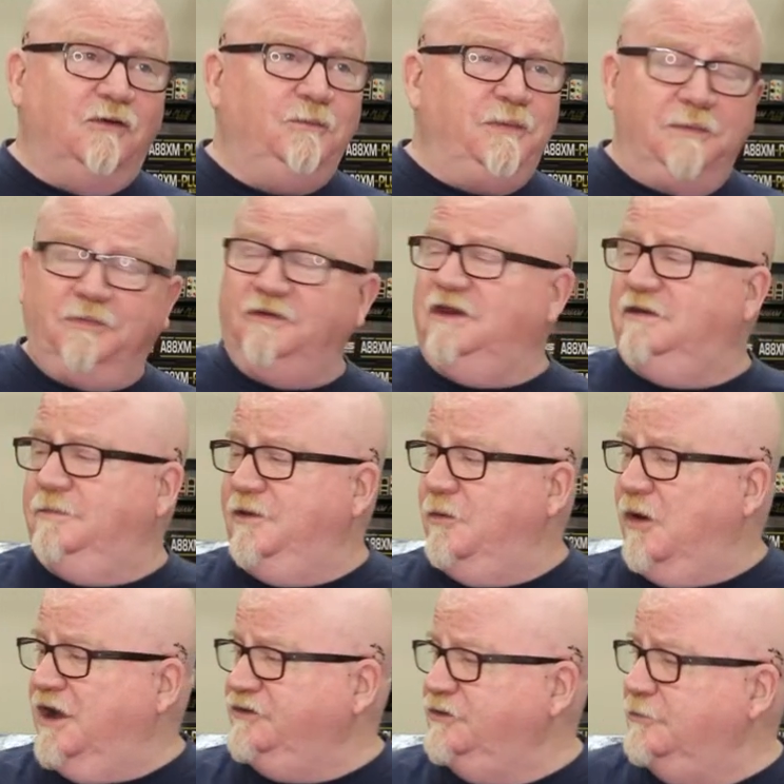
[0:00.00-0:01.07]
people need to be
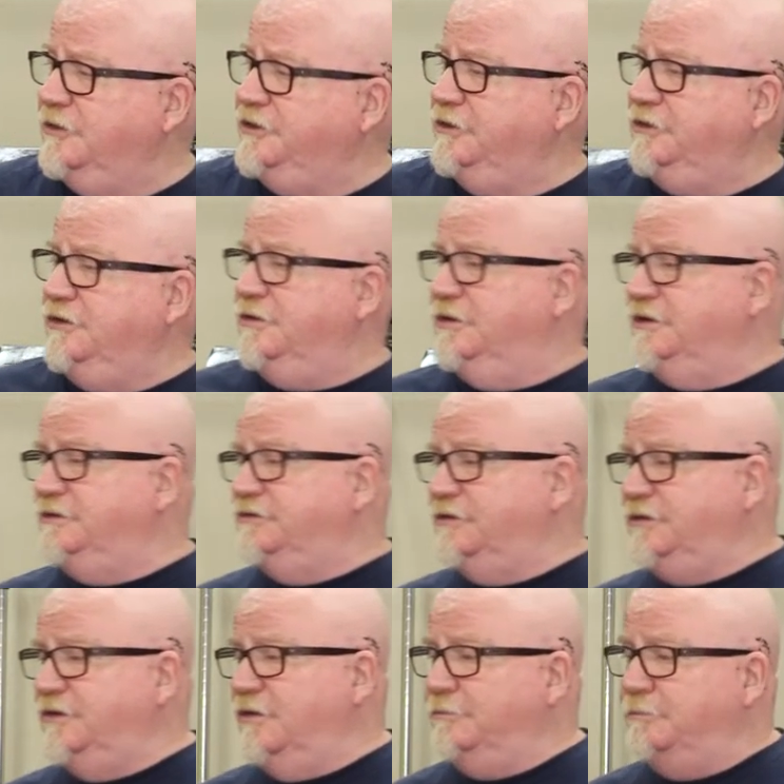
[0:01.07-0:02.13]
watching what you're doing so
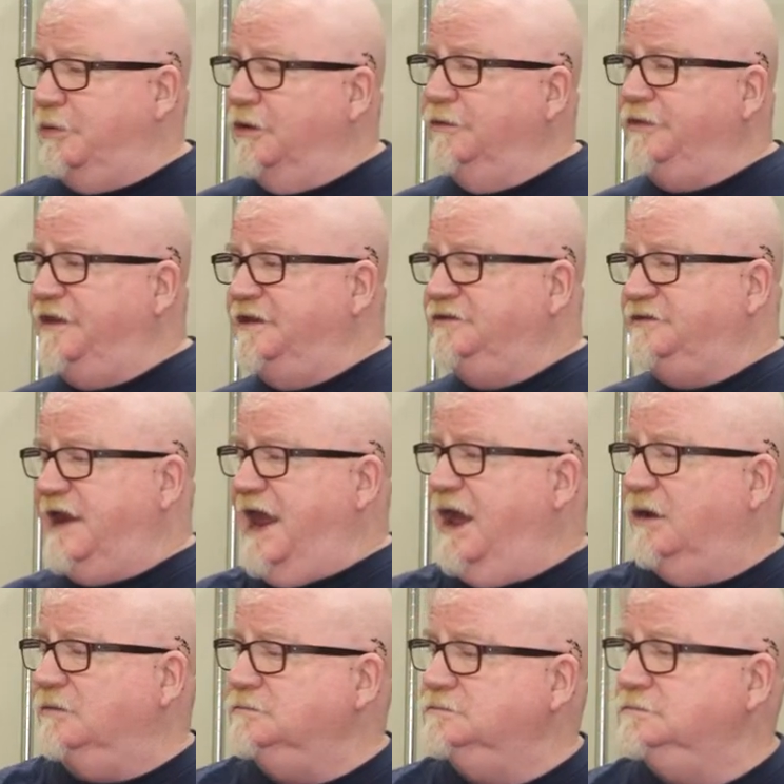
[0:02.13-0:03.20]
you don't burn things down.